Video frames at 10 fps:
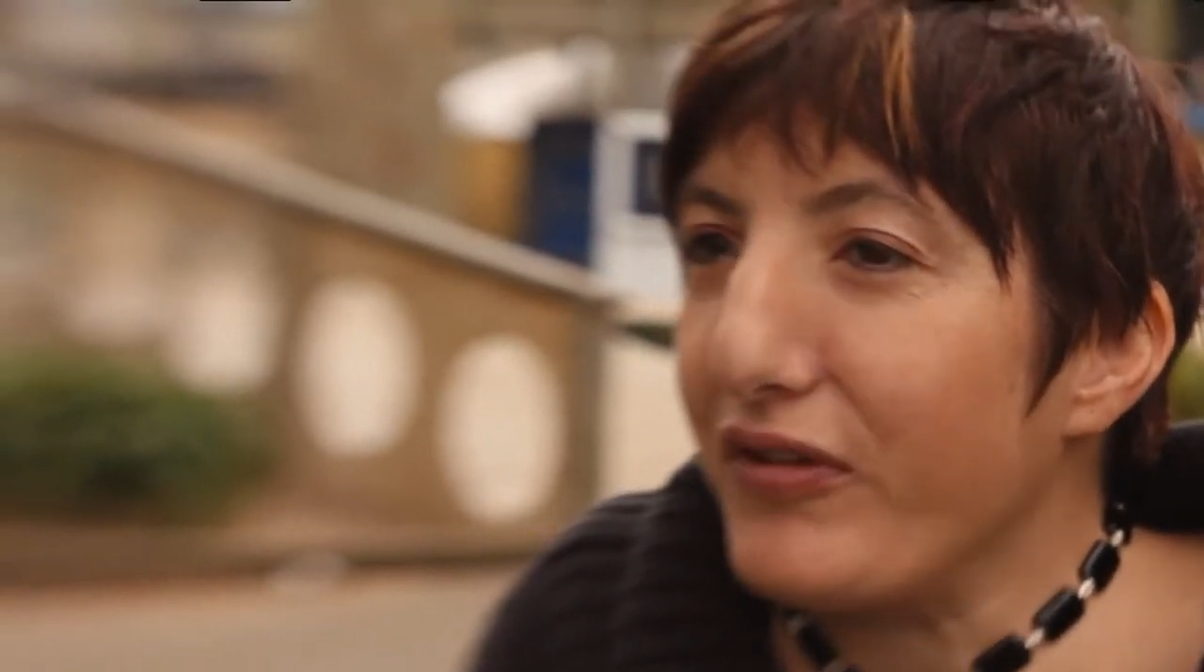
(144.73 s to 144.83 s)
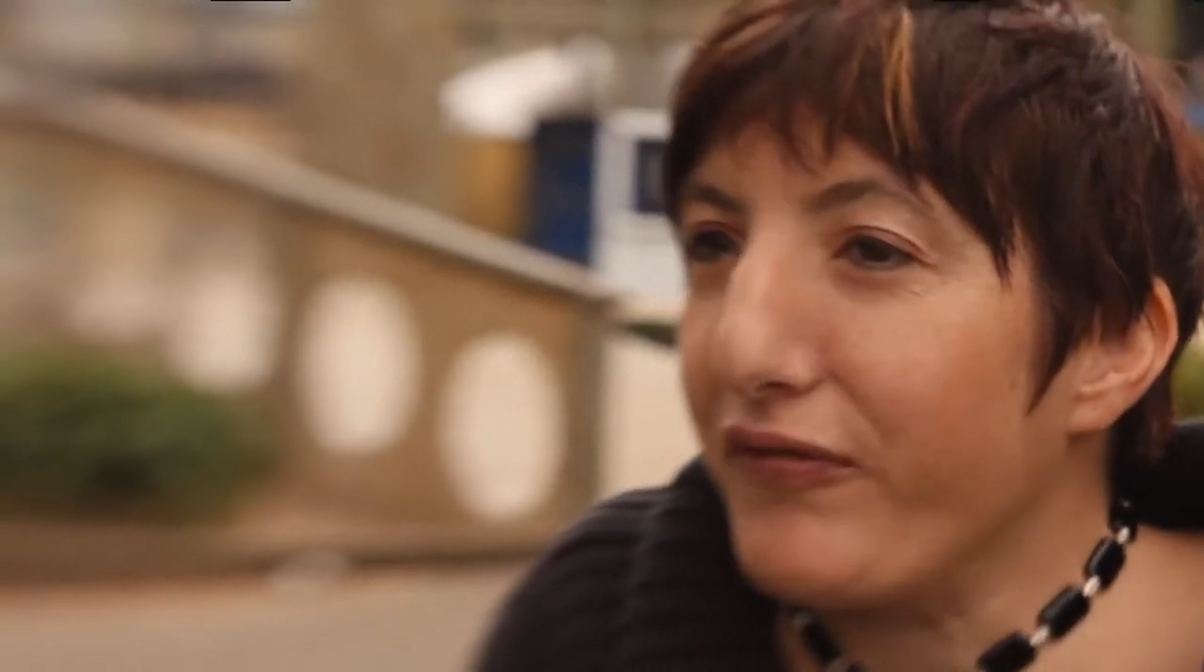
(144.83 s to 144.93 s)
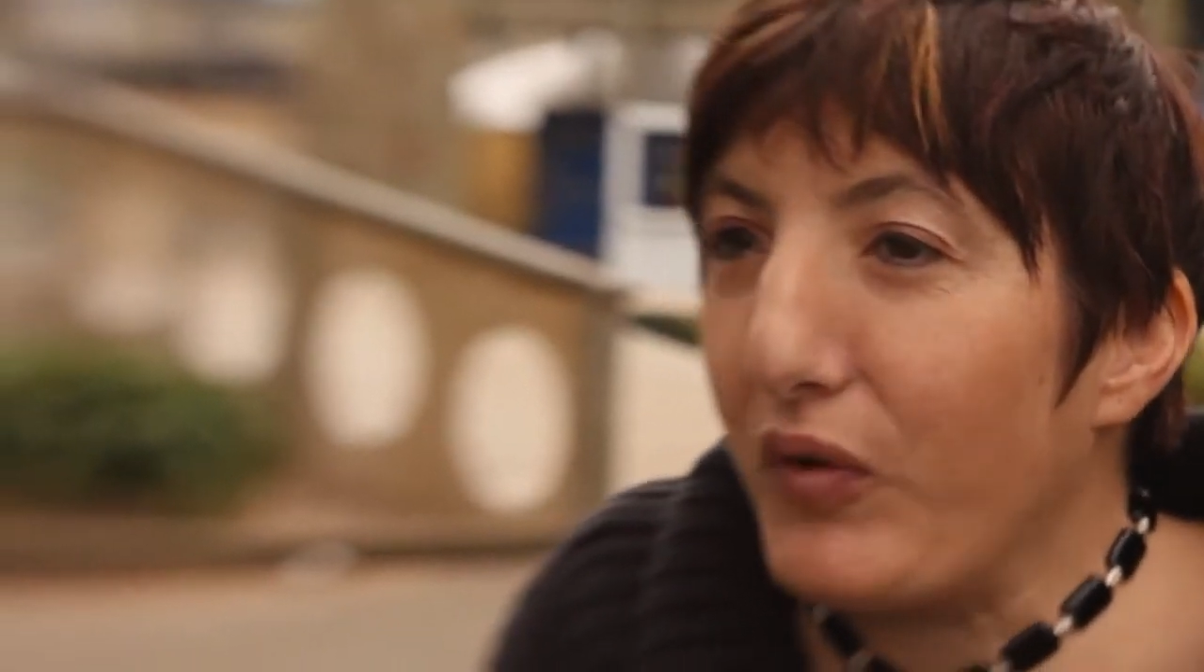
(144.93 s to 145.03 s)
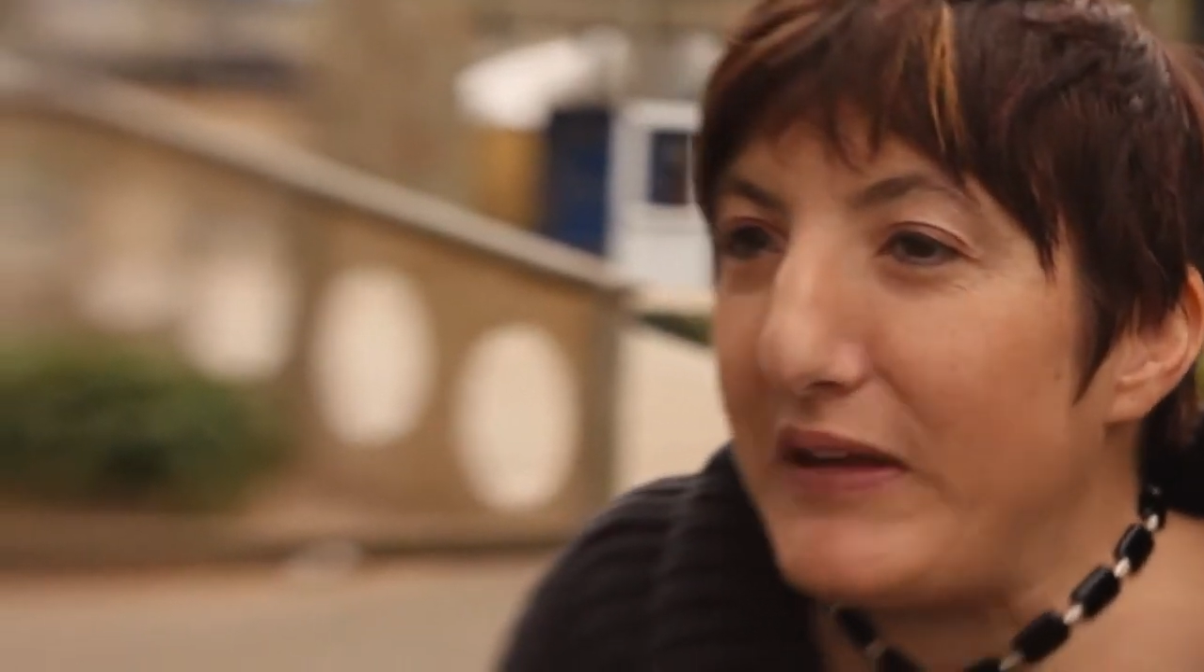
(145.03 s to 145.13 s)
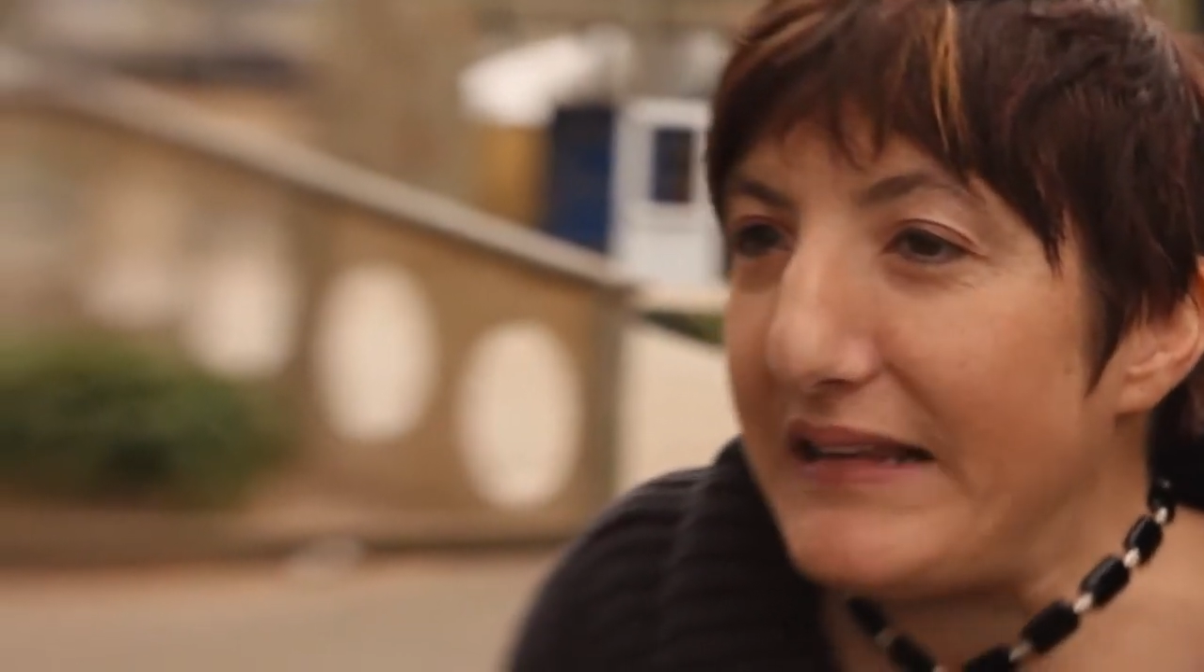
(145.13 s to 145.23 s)
to
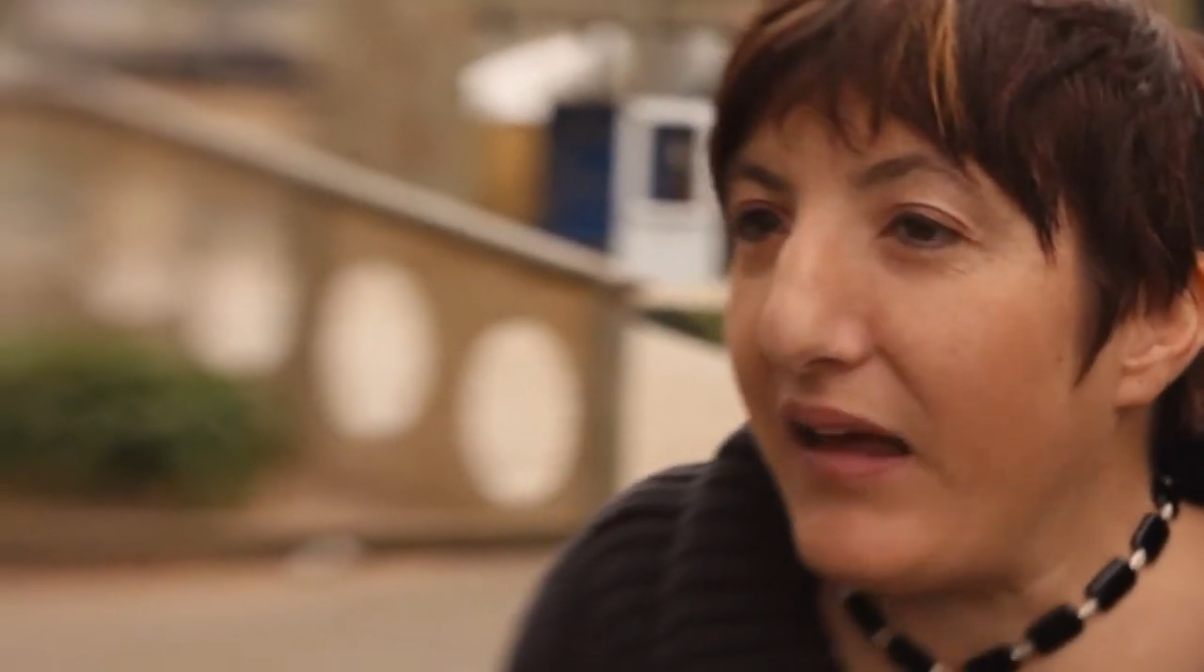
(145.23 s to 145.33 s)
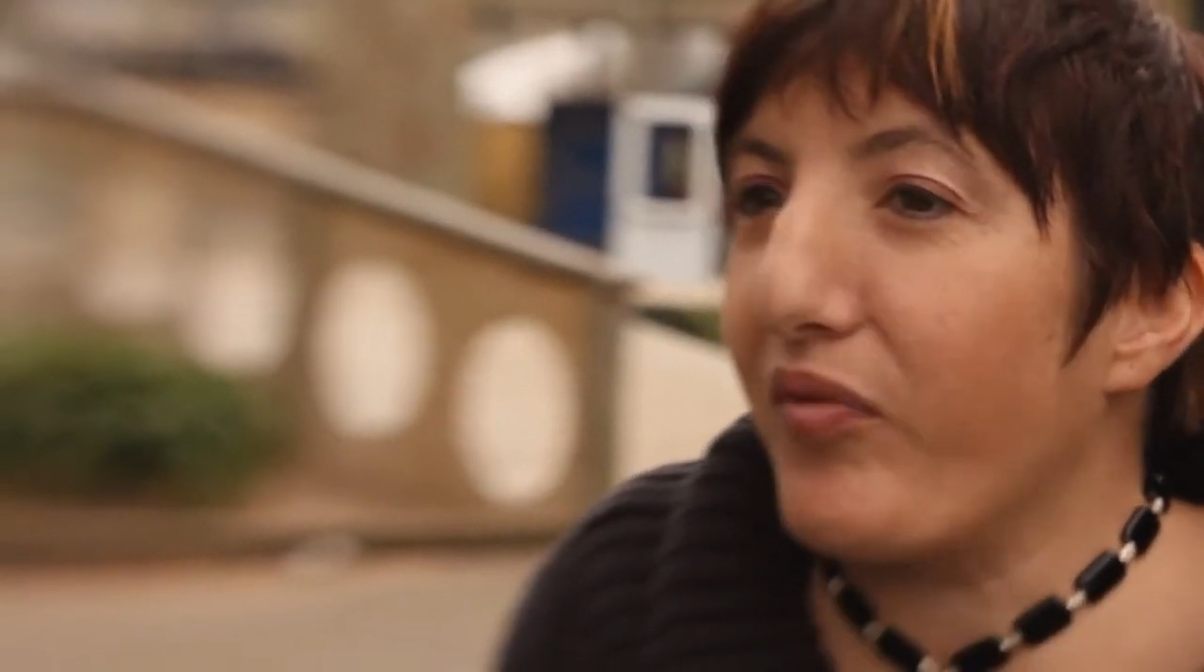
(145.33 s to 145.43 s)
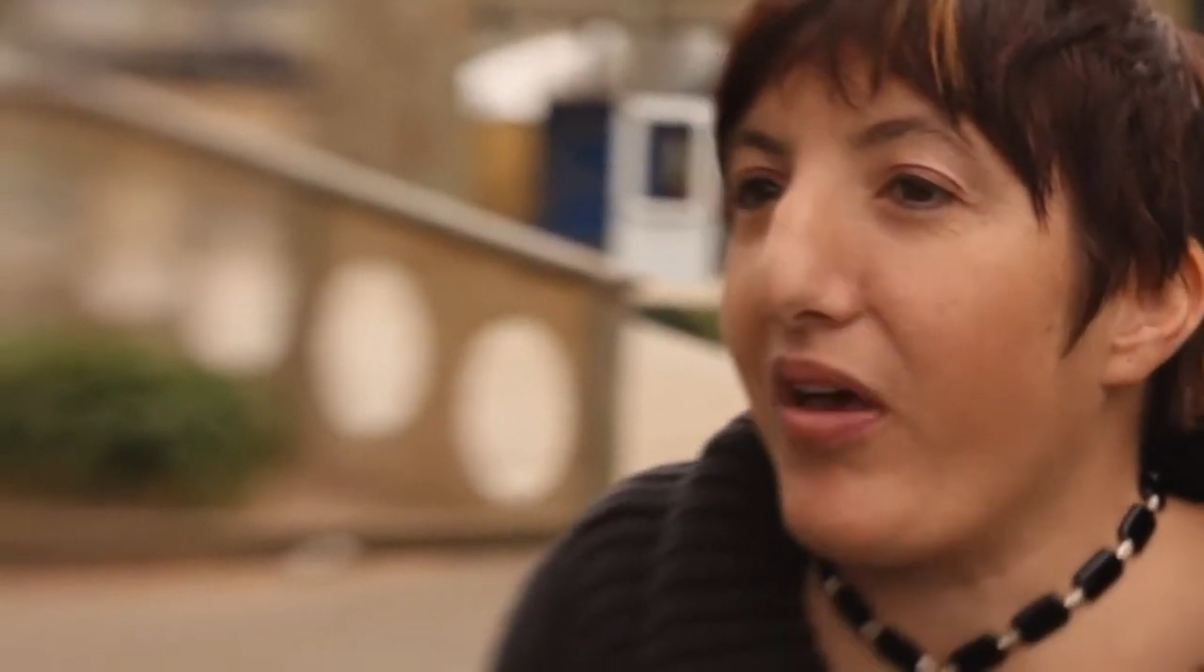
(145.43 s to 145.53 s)
fall in love